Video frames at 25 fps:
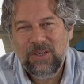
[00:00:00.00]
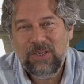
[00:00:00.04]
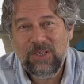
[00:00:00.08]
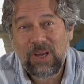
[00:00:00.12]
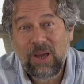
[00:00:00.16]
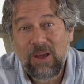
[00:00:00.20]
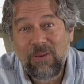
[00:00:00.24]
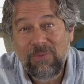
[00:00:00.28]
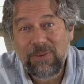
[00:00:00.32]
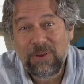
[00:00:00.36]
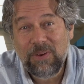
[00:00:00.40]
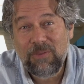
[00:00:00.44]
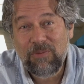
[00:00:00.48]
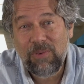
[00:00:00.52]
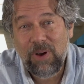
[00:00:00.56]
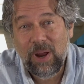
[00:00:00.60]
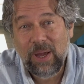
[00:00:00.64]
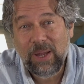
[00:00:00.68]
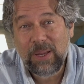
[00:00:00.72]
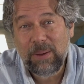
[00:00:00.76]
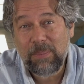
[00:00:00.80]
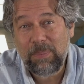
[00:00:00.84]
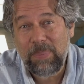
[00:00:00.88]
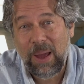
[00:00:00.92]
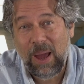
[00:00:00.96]
Tough and
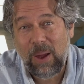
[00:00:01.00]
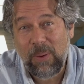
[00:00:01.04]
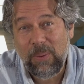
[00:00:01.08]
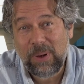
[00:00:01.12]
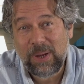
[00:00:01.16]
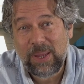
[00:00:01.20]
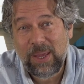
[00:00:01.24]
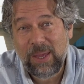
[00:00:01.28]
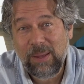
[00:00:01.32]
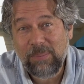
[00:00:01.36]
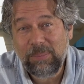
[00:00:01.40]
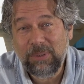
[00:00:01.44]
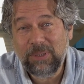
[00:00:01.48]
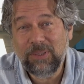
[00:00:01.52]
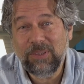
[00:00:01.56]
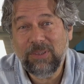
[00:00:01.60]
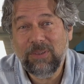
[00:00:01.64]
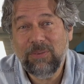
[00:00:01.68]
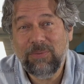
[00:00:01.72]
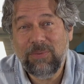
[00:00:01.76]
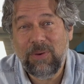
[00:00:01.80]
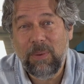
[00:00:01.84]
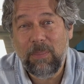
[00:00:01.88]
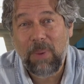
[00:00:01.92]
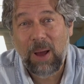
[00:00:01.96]
rugged power cables
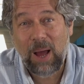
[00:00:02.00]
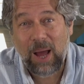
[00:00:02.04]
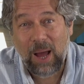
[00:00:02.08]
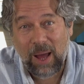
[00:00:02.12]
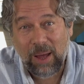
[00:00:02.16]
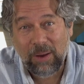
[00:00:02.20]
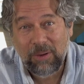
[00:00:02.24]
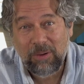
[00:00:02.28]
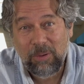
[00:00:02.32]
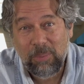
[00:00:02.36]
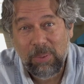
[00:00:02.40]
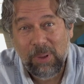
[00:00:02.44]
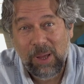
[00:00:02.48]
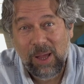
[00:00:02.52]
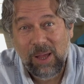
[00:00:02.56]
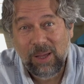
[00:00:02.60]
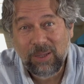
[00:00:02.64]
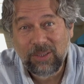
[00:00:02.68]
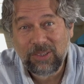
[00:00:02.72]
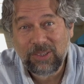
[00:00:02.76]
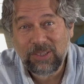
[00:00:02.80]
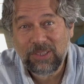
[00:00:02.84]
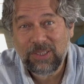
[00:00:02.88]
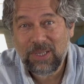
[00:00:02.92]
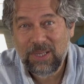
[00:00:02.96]
from
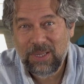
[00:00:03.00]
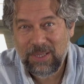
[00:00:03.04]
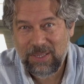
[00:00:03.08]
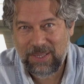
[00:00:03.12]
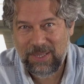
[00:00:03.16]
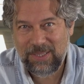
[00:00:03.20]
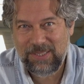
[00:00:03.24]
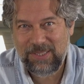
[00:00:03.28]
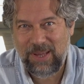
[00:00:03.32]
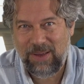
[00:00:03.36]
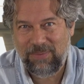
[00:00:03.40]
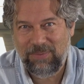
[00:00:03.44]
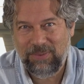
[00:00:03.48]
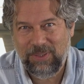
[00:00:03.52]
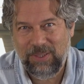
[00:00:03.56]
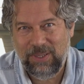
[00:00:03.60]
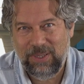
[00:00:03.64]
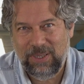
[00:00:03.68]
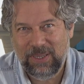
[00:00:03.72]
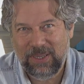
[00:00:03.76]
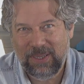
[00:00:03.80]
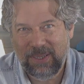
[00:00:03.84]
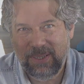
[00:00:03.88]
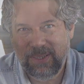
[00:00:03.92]
OtterBox? Let's have a look.